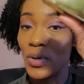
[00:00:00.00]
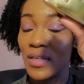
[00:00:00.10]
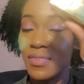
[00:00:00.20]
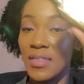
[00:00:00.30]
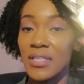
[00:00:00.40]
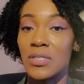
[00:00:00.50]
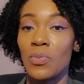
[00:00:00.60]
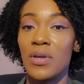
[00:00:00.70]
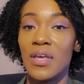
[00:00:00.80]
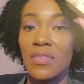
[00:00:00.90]
in this
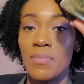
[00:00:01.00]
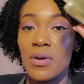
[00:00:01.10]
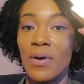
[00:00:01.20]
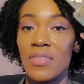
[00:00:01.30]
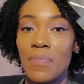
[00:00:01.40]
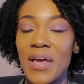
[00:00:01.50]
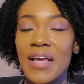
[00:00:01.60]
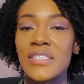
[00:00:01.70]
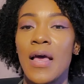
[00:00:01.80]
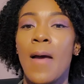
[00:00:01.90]
one in the middle and the
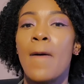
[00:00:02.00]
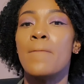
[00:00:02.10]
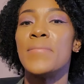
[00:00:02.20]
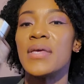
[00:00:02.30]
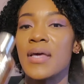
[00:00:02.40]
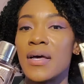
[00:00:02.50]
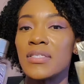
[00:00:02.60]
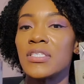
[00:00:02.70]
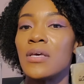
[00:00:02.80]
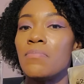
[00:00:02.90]
base,
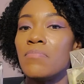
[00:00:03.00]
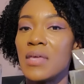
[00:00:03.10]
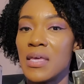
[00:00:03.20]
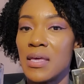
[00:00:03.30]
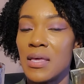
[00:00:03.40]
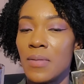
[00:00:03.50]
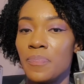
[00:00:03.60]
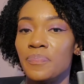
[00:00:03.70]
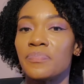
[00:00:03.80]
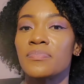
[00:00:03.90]
because to me,
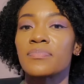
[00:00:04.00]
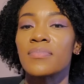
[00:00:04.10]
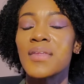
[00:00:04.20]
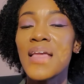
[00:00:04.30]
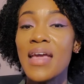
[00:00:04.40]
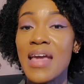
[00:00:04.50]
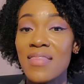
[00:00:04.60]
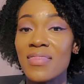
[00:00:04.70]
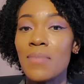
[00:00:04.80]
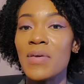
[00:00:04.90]

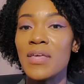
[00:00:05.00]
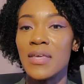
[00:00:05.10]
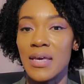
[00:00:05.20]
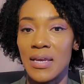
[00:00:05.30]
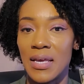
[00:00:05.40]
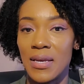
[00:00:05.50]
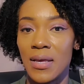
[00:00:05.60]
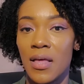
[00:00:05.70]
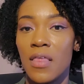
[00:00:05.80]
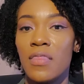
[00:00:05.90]
in the beginning,
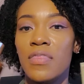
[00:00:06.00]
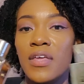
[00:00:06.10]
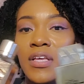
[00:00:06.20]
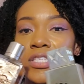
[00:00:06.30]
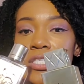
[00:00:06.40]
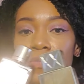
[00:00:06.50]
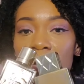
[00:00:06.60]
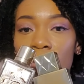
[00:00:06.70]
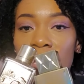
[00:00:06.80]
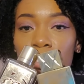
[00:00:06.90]
these
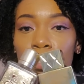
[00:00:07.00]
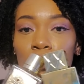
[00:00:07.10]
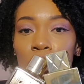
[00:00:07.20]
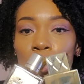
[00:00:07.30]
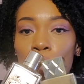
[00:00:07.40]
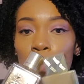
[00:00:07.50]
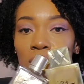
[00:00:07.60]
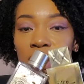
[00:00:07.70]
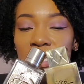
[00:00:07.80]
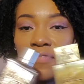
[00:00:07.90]
smell like two
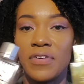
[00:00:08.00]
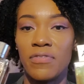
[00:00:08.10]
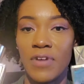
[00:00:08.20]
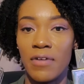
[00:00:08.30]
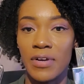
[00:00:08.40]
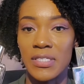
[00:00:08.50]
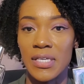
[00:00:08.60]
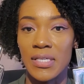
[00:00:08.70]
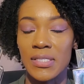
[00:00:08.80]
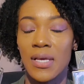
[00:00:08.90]
totally different
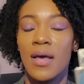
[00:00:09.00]
fragrances.